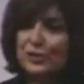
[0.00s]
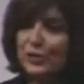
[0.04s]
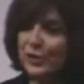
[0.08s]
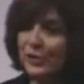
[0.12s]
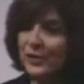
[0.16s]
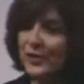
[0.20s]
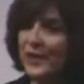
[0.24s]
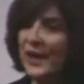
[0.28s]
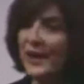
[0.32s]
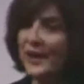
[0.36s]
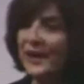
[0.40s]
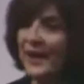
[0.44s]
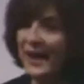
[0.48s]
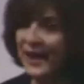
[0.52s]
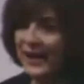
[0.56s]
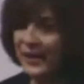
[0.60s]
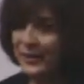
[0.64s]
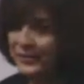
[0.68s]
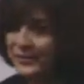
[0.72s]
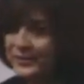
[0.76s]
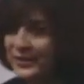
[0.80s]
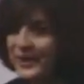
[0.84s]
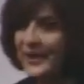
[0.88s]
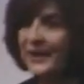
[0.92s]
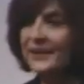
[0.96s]
that
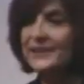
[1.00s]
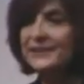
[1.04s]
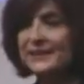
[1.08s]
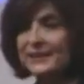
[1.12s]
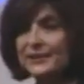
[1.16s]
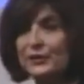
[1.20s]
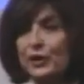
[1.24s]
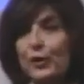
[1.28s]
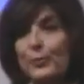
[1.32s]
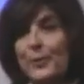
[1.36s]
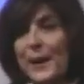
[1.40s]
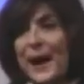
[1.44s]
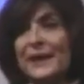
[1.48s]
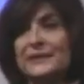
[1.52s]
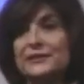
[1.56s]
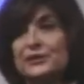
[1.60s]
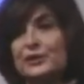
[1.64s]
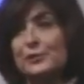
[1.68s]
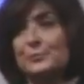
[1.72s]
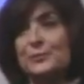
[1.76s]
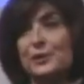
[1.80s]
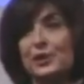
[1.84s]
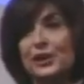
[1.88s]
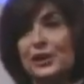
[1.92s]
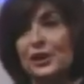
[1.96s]
out, and I did go back to
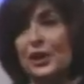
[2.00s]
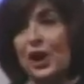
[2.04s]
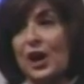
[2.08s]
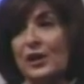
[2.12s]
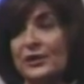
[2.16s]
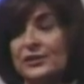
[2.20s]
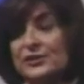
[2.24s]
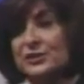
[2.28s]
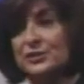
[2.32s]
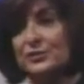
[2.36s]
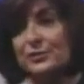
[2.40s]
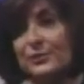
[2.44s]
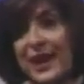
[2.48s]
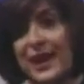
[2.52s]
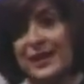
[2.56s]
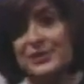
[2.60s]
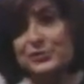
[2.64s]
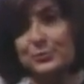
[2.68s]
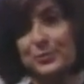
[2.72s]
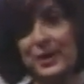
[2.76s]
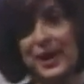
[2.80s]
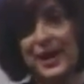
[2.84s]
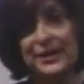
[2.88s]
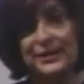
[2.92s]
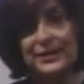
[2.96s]
community college and
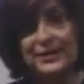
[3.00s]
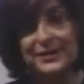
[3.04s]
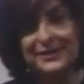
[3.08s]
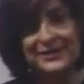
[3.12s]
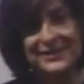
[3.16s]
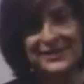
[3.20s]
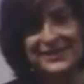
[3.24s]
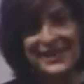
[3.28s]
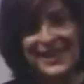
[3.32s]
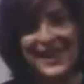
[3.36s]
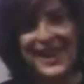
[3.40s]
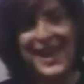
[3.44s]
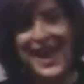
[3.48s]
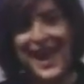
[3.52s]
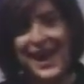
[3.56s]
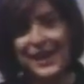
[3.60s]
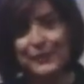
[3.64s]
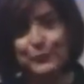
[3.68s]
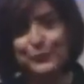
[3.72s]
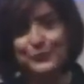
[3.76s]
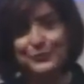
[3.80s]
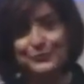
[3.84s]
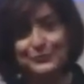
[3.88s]
graduate, and,